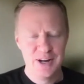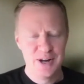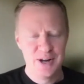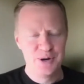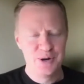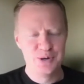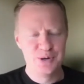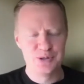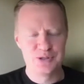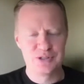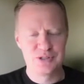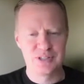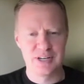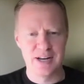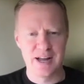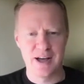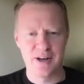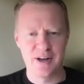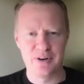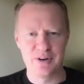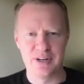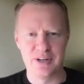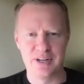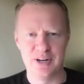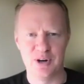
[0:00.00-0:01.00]
who sent
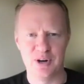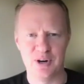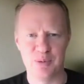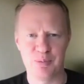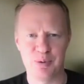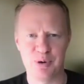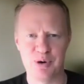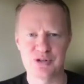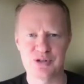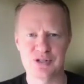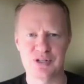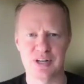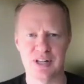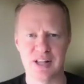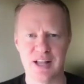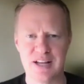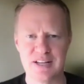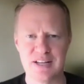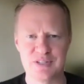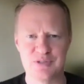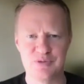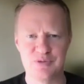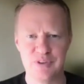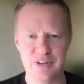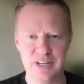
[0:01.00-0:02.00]
out,
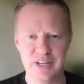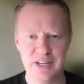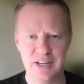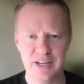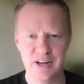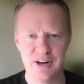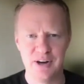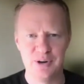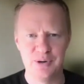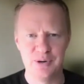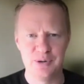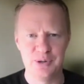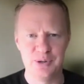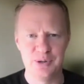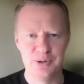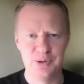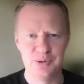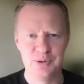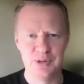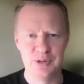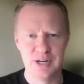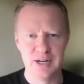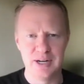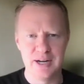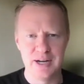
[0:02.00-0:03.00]
personalized video,
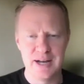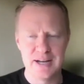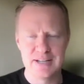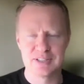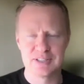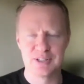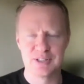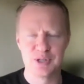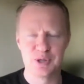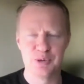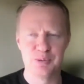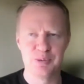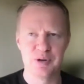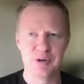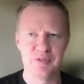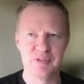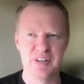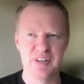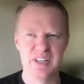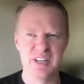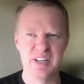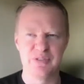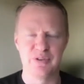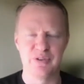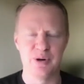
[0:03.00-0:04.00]
who has a little bit of a
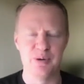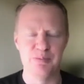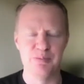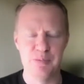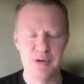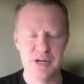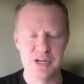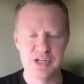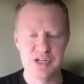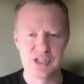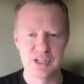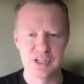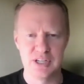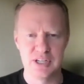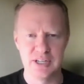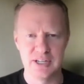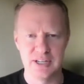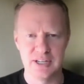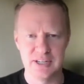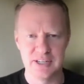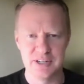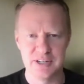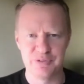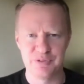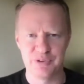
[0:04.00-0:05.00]
different mission and
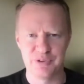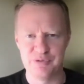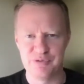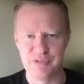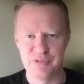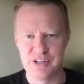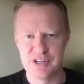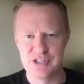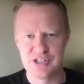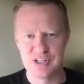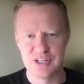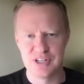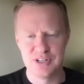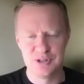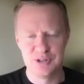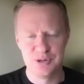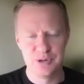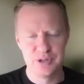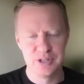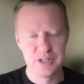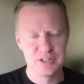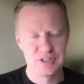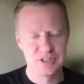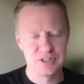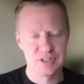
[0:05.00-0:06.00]
a different vision to do
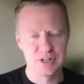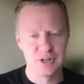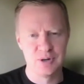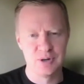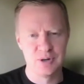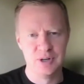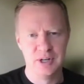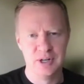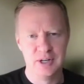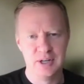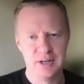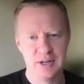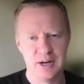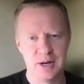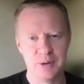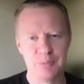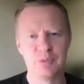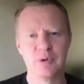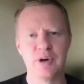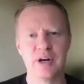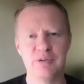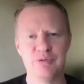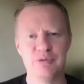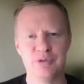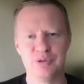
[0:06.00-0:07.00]
this. So I'm
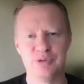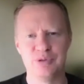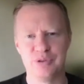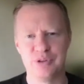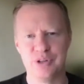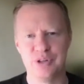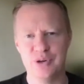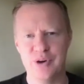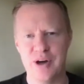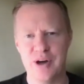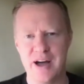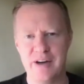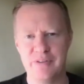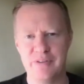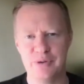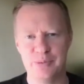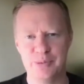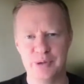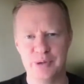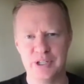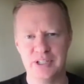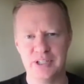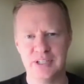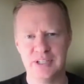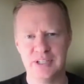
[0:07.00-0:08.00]
grateful for you having me.